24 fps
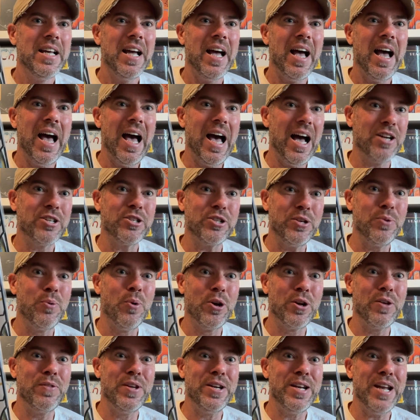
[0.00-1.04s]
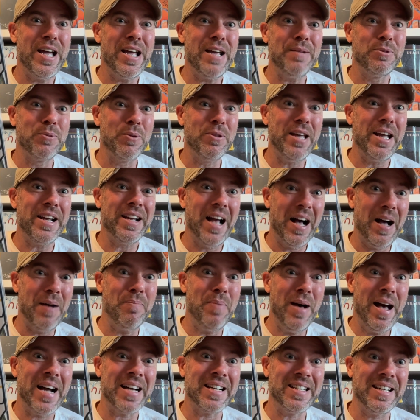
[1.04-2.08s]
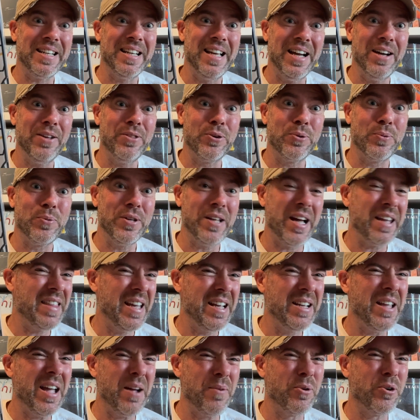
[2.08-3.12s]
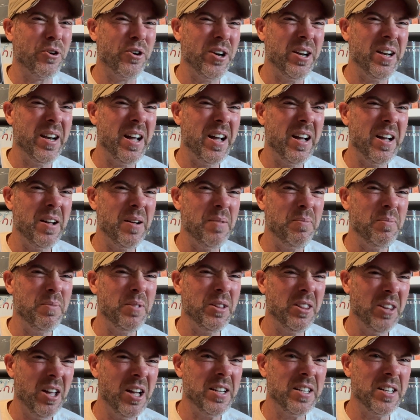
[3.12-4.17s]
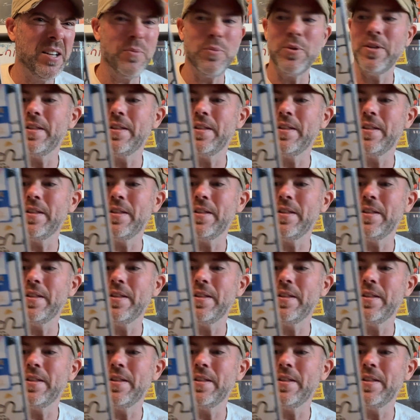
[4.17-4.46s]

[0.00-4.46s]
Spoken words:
actually one of the names when they got back together, when I think they were in London when